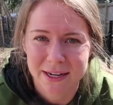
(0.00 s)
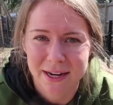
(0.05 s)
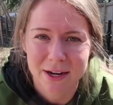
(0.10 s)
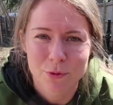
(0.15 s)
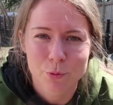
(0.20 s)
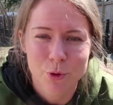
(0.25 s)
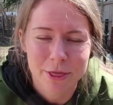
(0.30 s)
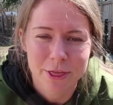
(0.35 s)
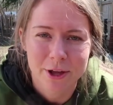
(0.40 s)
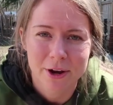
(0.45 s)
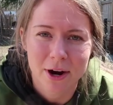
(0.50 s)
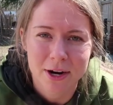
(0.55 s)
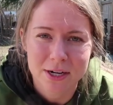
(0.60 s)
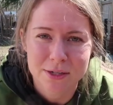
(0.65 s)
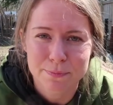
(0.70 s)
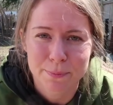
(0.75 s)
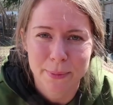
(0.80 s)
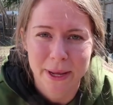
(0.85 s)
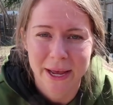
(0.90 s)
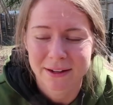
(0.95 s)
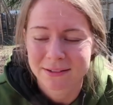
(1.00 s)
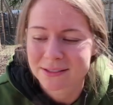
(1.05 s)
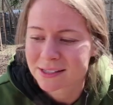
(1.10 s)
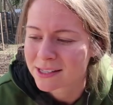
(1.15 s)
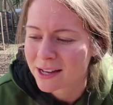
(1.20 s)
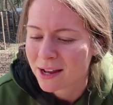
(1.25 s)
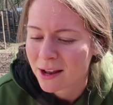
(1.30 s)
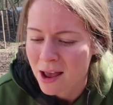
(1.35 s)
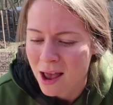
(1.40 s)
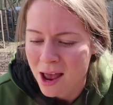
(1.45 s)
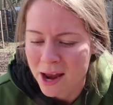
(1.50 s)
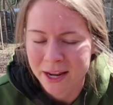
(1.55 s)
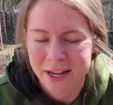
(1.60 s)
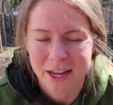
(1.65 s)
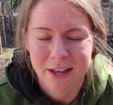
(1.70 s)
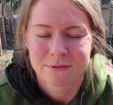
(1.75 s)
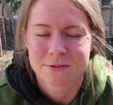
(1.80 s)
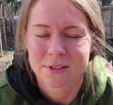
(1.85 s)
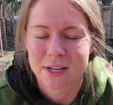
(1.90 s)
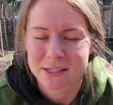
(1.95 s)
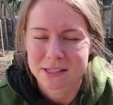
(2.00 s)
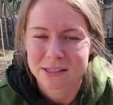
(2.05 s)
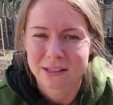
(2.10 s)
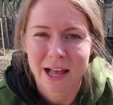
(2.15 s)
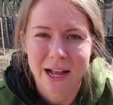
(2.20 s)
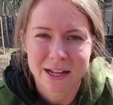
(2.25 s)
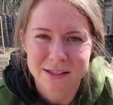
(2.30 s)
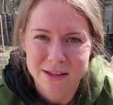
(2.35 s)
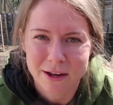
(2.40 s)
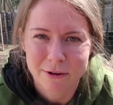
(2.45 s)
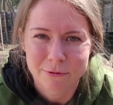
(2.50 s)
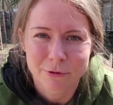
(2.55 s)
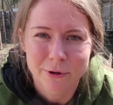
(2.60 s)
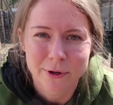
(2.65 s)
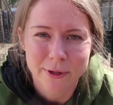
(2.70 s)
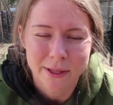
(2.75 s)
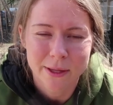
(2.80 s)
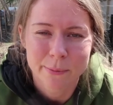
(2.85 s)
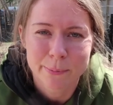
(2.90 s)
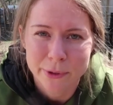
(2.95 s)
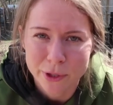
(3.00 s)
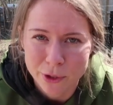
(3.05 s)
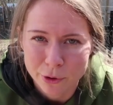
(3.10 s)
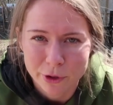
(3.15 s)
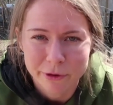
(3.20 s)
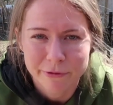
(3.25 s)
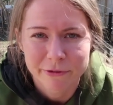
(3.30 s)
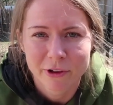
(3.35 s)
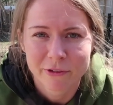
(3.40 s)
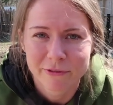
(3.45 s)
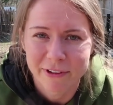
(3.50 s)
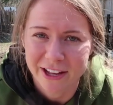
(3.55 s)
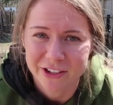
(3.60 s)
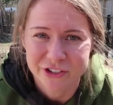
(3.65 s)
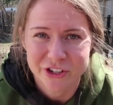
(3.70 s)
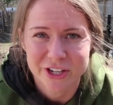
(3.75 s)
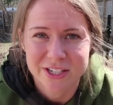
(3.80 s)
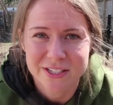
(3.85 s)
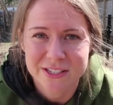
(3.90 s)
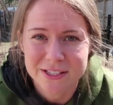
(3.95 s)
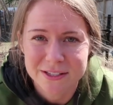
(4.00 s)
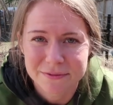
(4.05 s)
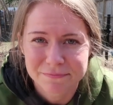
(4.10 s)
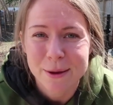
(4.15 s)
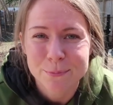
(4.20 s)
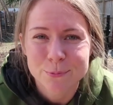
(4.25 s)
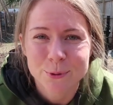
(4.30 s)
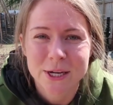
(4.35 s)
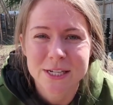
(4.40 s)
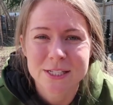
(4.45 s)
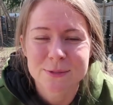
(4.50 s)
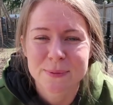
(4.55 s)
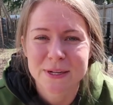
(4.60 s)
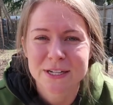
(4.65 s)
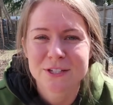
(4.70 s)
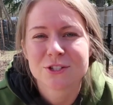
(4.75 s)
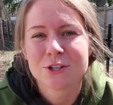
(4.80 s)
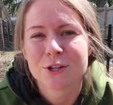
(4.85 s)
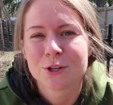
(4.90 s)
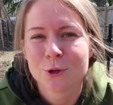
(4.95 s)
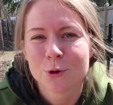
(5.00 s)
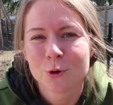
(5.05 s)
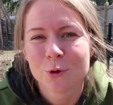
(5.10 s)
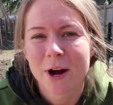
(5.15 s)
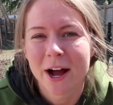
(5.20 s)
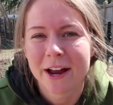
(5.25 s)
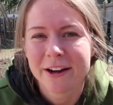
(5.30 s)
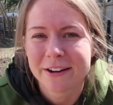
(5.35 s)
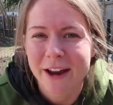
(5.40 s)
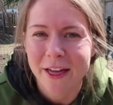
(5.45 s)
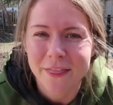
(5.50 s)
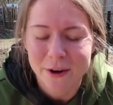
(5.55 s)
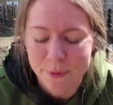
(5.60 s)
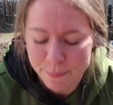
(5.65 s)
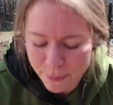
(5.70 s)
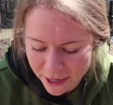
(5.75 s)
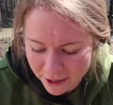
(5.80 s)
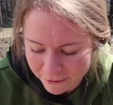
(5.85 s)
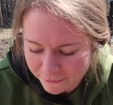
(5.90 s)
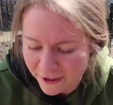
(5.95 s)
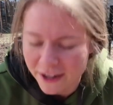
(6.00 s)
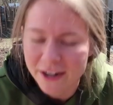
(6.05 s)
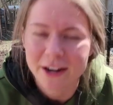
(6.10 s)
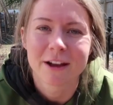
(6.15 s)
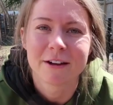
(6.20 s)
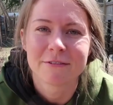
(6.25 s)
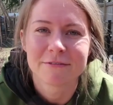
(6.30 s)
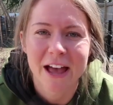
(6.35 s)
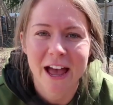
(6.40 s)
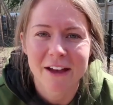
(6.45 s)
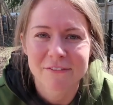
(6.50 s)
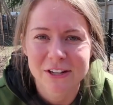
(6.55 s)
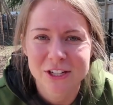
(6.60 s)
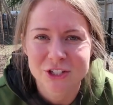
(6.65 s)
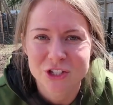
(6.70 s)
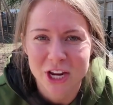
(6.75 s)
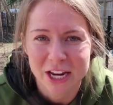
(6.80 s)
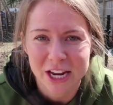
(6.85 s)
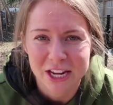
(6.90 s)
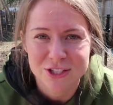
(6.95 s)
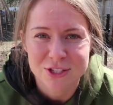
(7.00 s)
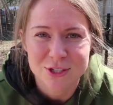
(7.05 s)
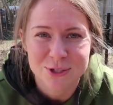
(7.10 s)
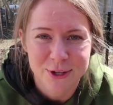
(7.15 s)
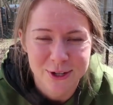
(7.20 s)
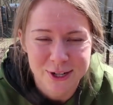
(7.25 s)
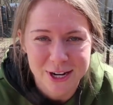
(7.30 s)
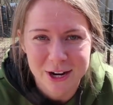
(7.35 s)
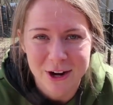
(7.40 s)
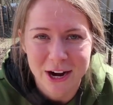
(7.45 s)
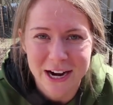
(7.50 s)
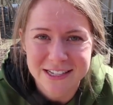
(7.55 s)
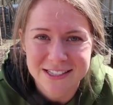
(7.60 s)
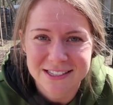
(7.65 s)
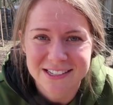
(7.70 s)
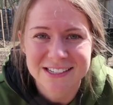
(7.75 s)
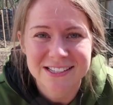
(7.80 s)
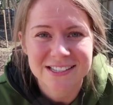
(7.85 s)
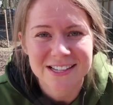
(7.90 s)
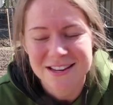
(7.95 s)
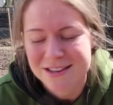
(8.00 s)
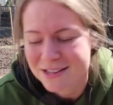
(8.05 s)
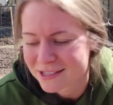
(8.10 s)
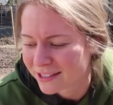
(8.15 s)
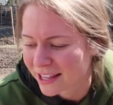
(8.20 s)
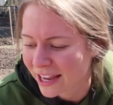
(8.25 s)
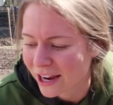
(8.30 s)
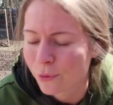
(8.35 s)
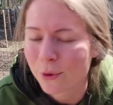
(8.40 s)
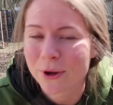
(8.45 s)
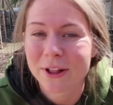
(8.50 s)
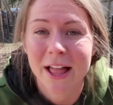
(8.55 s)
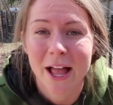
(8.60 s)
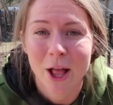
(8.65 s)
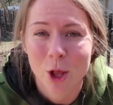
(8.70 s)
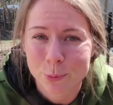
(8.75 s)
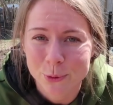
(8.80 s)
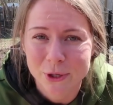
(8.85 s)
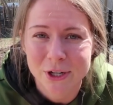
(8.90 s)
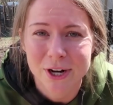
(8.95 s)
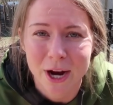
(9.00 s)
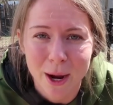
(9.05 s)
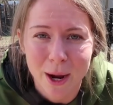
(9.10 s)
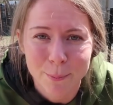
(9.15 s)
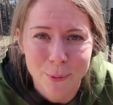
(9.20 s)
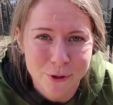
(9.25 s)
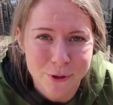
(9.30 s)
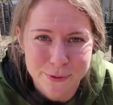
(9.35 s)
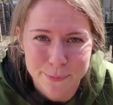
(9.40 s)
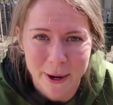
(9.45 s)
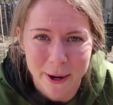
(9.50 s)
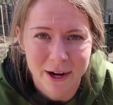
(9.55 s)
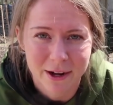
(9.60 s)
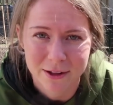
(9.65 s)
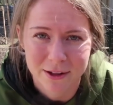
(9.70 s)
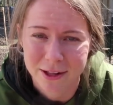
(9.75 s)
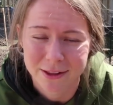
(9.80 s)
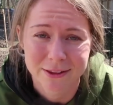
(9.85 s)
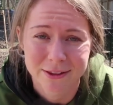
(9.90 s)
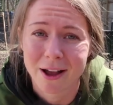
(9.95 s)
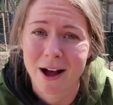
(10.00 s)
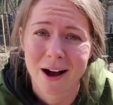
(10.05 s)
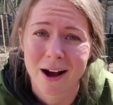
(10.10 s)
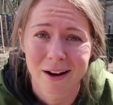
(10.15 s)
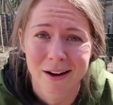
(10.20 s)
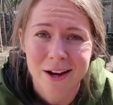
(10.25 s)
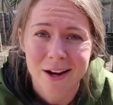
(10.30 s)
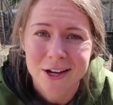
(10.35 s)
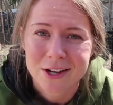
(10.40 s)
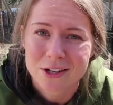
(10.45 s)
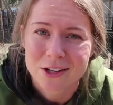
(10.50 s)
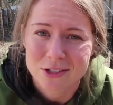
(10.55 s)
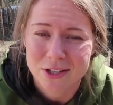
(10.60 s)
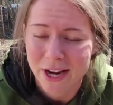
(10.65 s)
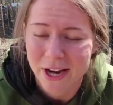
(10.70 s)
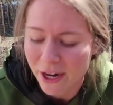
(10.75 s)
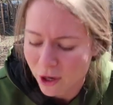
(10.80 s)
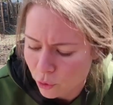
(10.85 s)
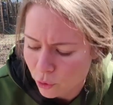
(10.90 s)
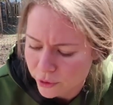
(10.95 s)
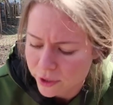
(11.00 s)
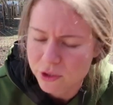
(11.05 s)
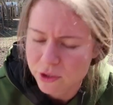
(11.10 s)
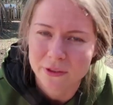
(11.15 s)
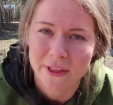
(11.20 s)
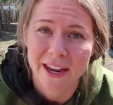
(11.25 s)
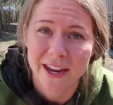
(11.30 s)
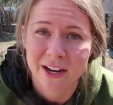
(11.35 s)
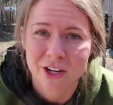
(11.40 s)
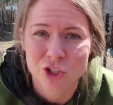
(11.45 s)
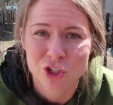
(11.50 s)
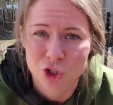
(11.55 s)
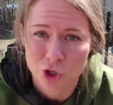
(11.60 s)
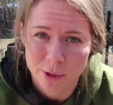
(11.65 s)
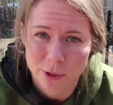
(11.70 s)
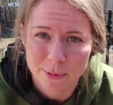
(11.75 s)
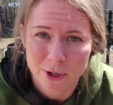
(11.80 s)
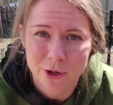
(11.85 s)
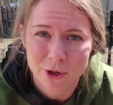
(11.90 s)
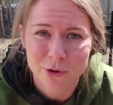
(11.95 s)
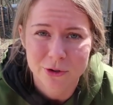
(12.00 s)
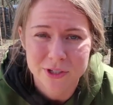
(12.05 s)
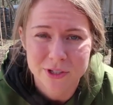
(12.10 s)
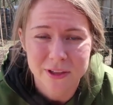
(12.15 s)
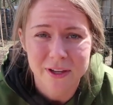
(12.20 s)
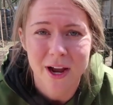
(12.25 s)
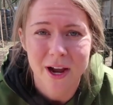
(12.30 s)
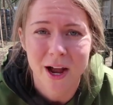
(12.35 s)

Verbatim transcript: it in with the garden beds and it gives us lots of really beautiful veggies. That brings me to another benefit of having chickens during a crisis is is they will help your compost pile along. So not only do they contribute to the